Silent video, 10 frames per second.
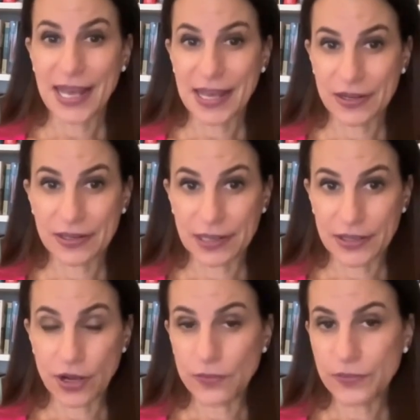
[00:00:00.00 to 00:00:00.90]
and
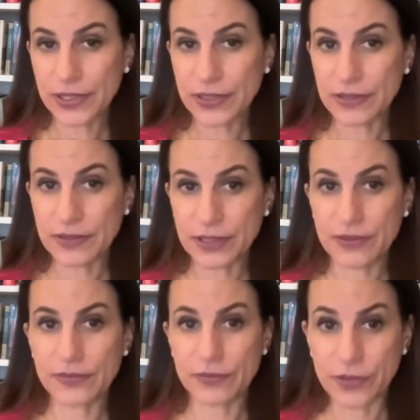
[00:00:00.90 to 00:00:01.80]
hopefully
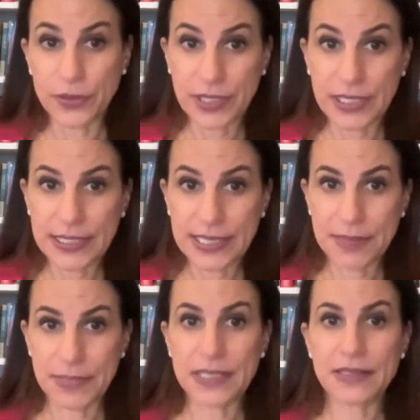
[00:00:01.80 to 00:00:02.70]
they'll vote an
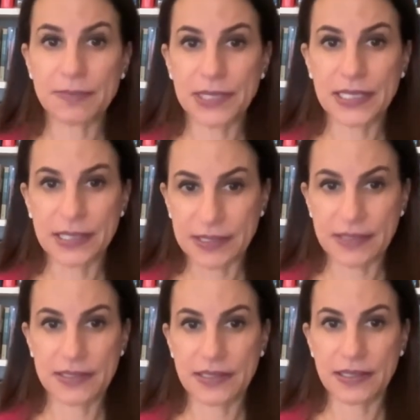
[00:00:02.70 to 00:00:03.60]
indictment,
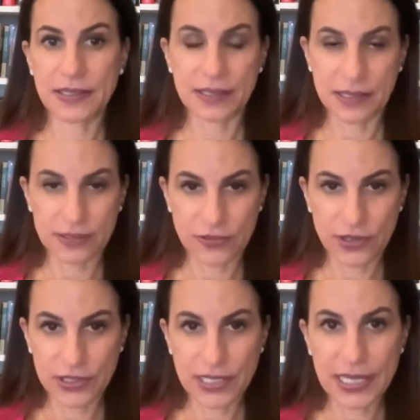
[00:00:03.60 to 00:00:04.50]
because as
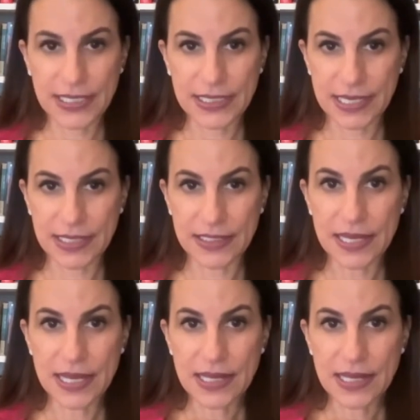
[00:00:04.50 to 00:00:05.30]
far as I can tell,